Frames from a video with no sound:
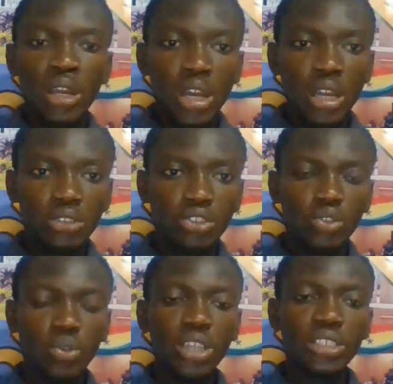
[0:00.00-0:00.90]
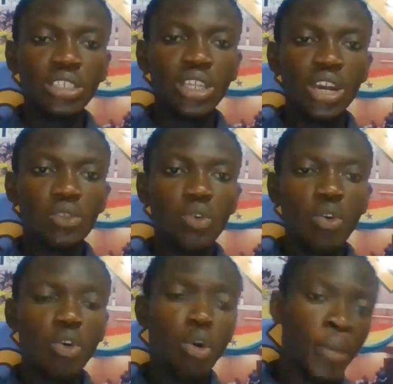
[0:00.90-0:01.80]
and so AC Echo,
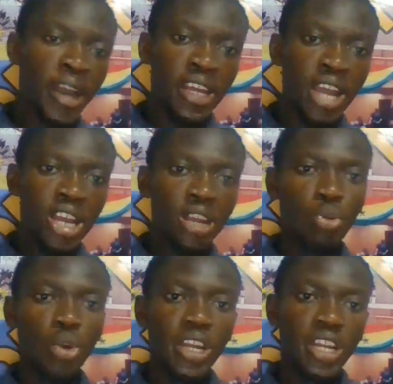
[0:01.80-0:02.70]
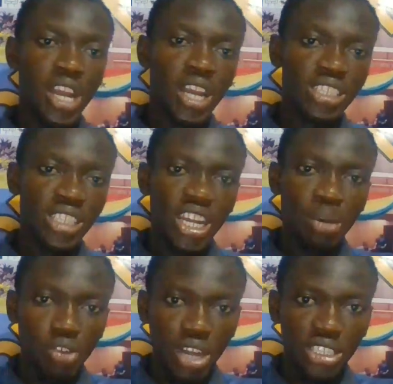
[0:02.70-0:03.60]
or my Ganamo, the National
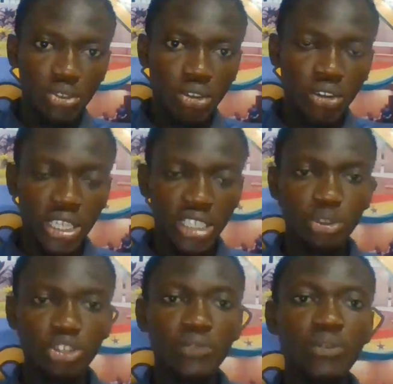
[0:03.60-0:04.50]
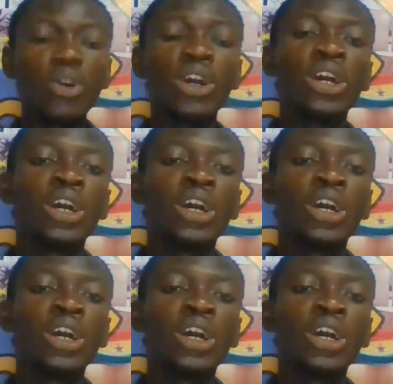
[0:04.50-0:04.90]
Democratic Congress, official for,